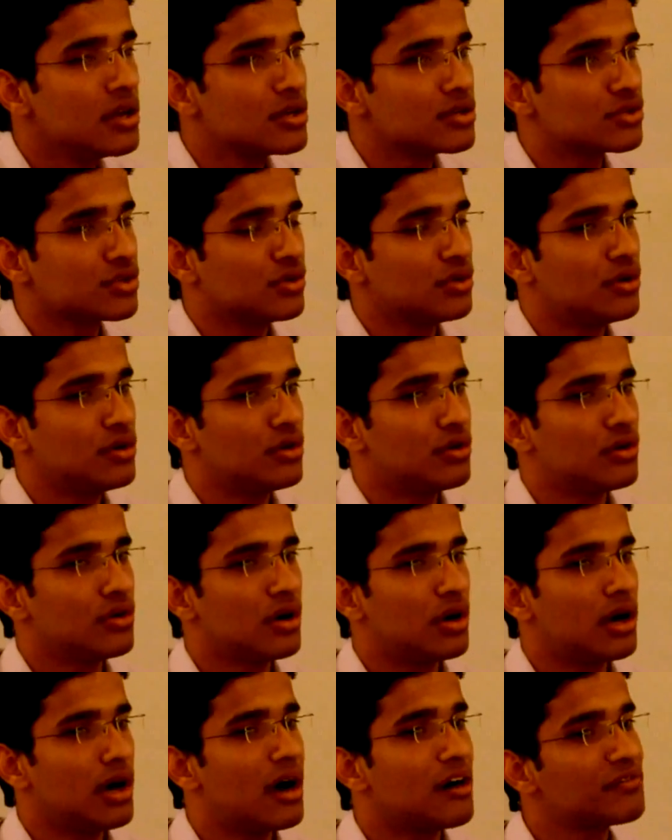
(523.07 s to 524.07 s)
So
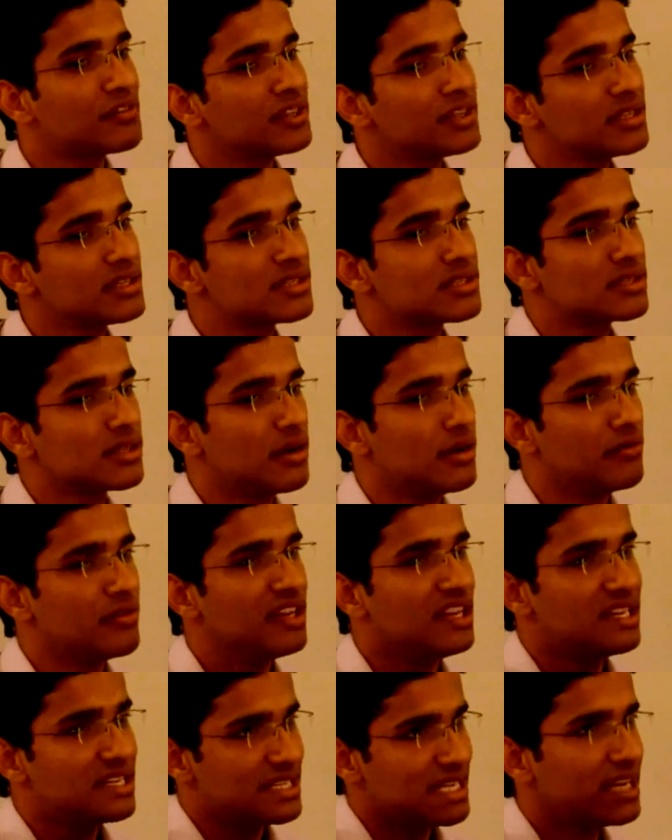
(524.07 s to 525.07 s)
after this,
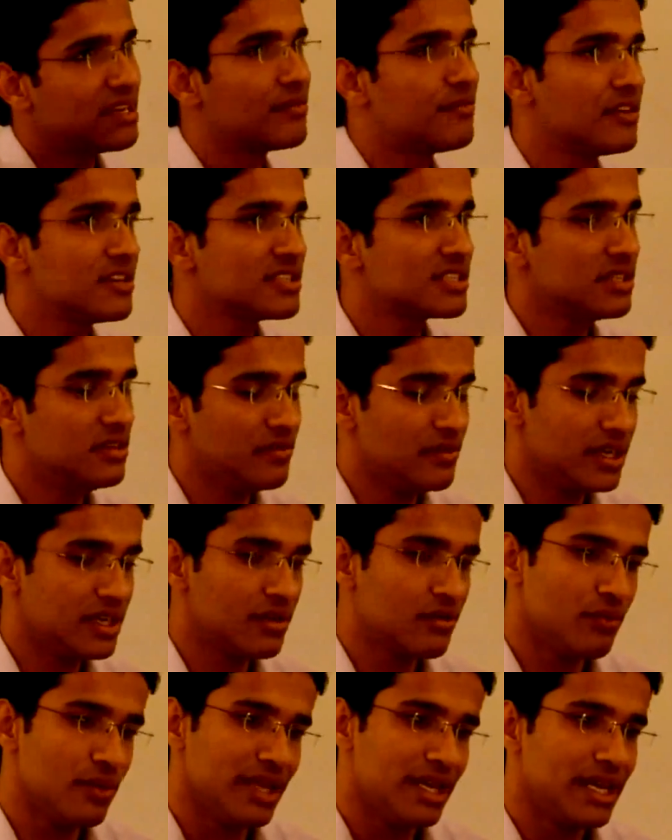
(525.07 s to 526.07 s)
we take first event,
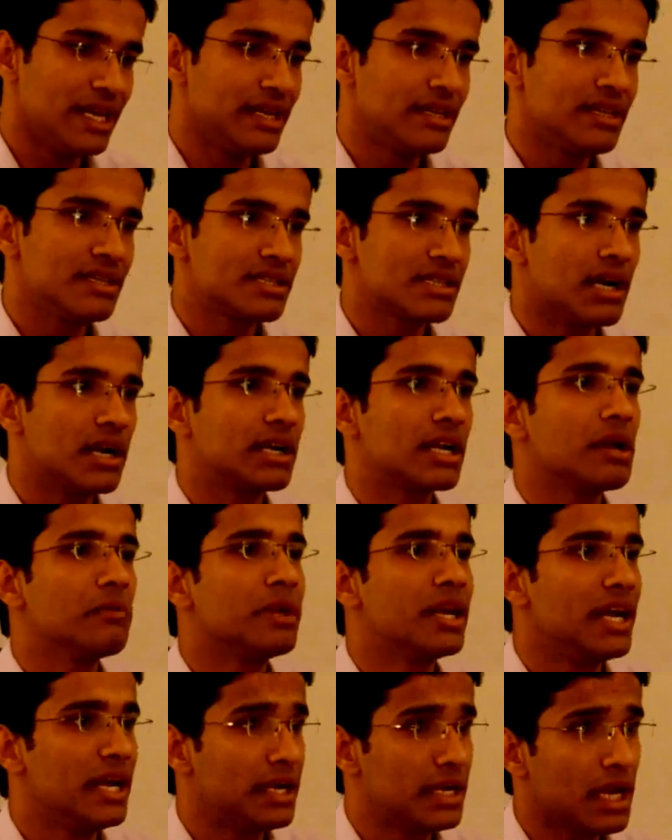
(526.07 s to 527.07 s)
we read the start time
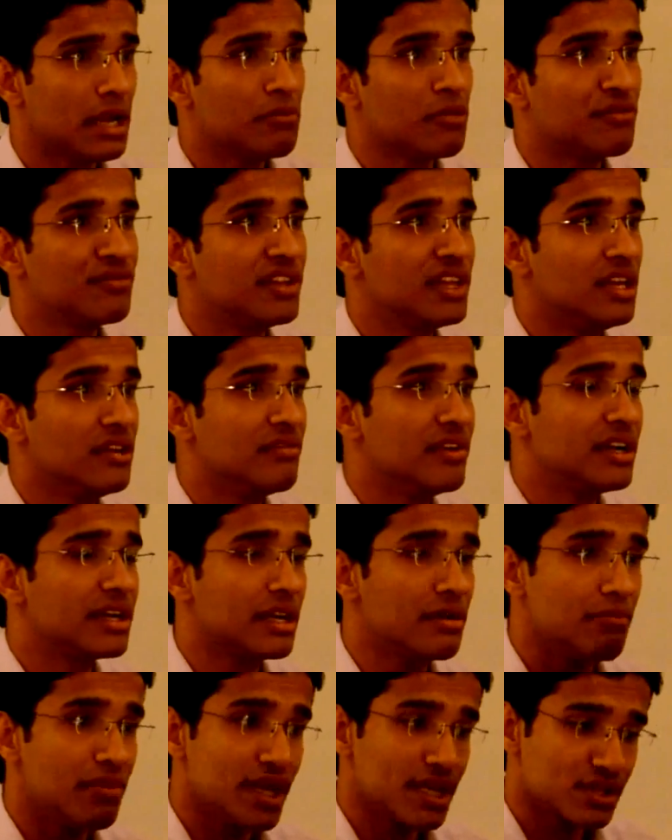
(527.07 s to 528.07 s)
and end time of the event,
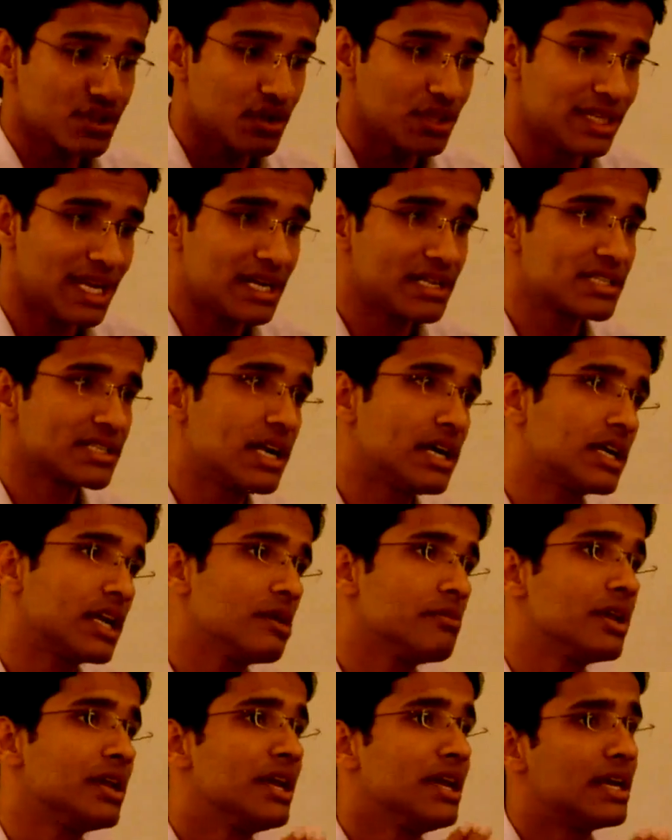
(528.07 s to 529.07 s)
and based on that start
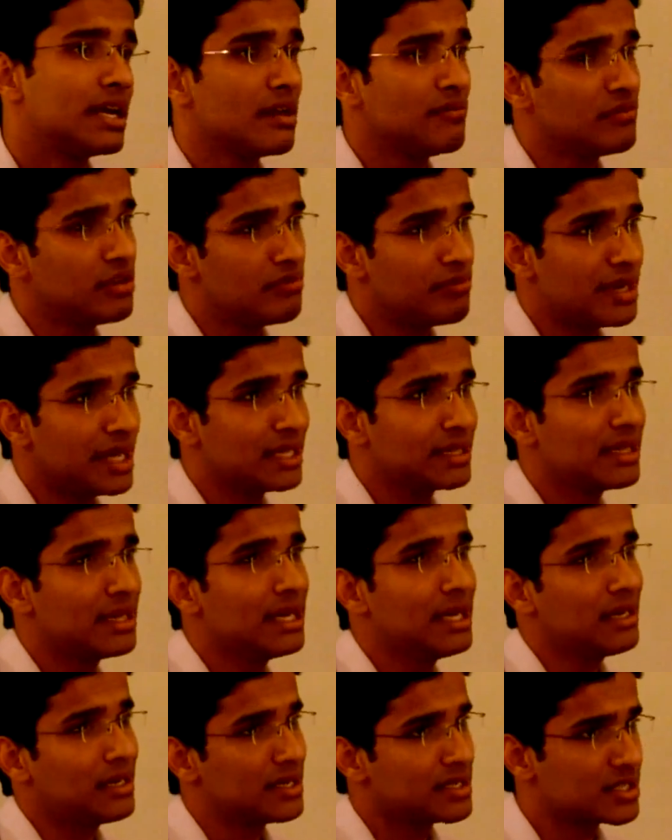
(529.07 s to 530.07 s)
time and end time, we break the
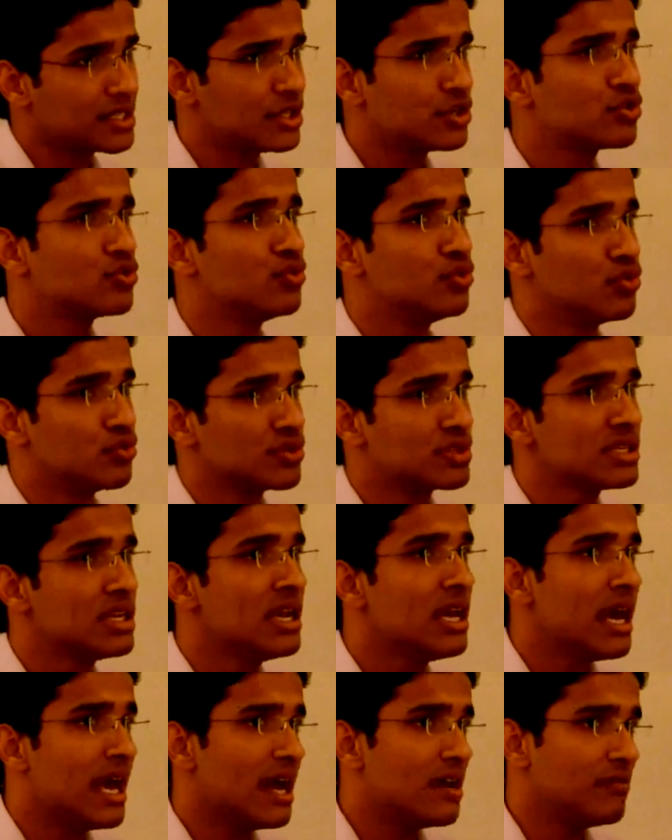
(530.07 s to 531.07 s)
linked list in two nodes,
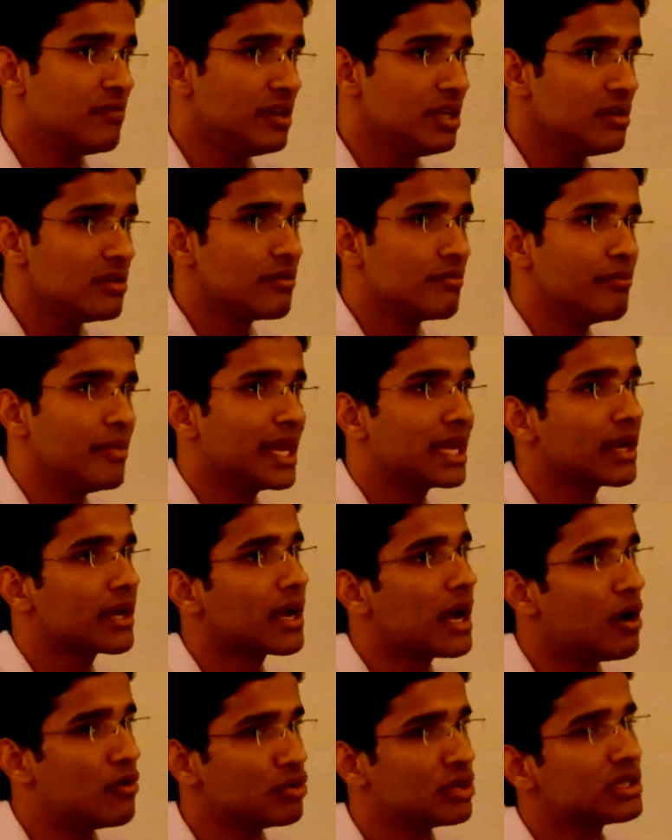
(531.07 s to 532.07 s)
and we make a
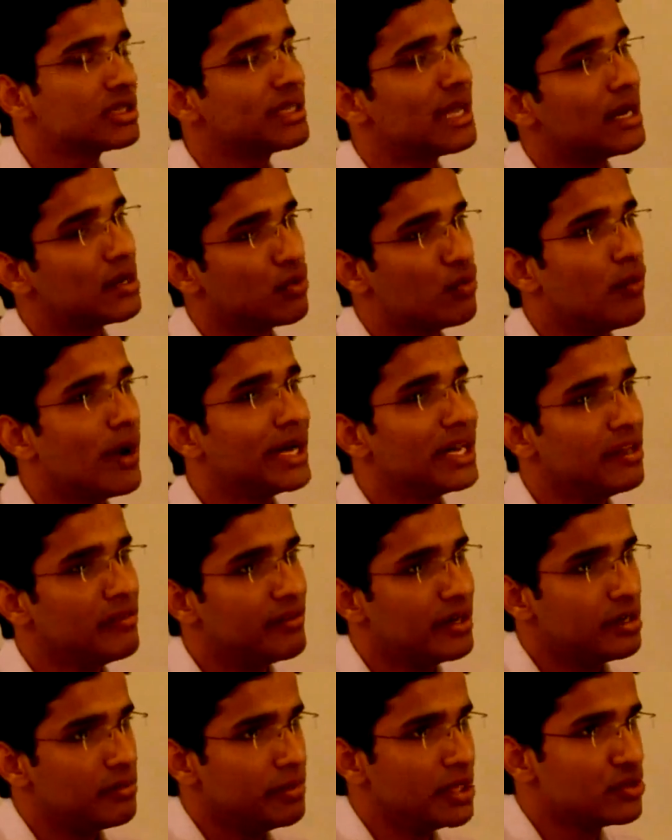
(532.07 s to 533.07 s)
count that one
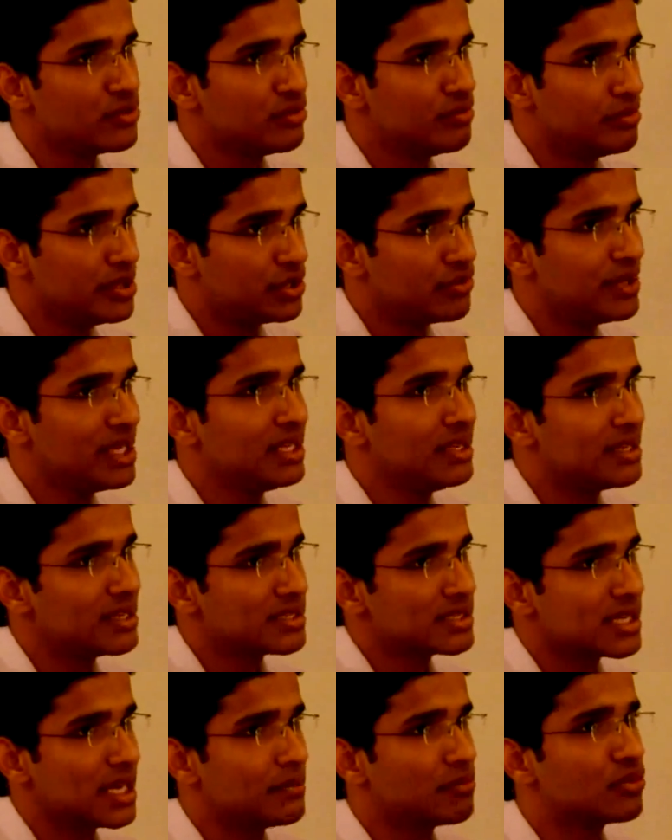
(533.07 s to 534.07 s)
event between
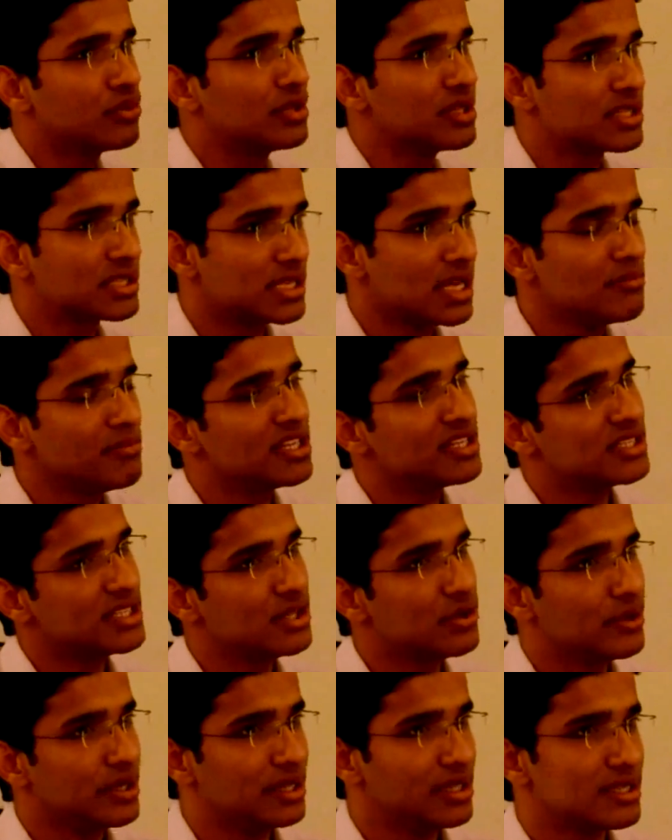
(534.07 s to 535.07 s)
this time to this time and
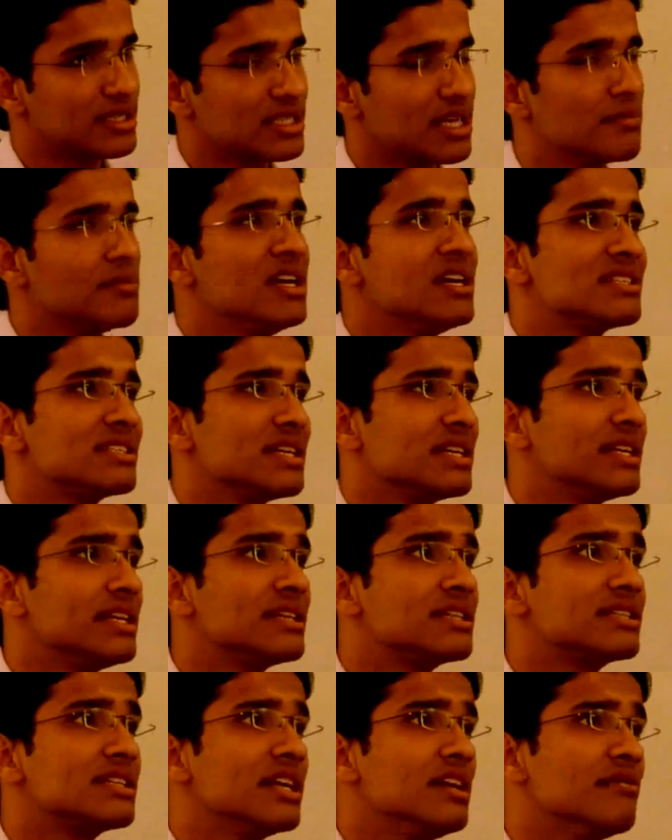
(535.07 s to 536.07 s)
zero in this time. Say
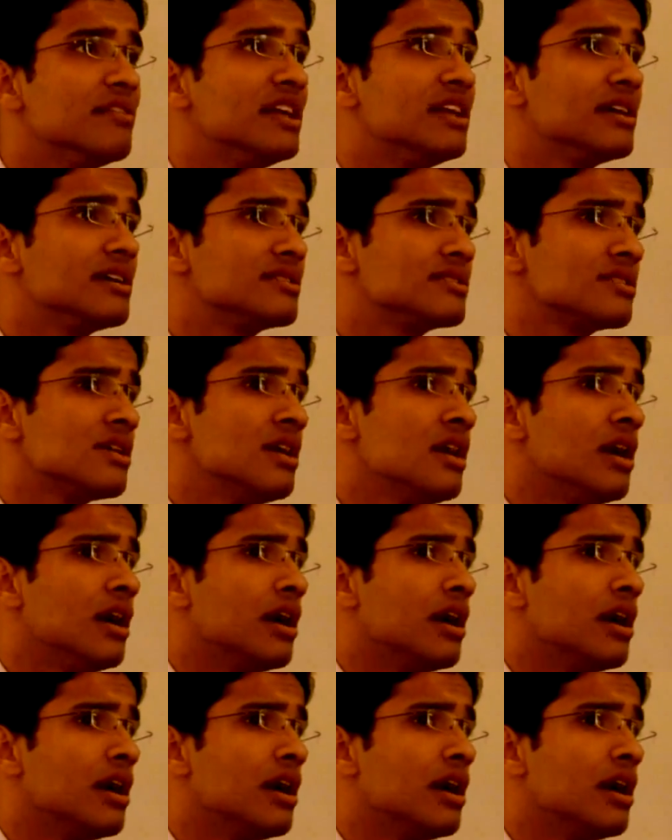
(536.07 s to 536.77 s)
this event is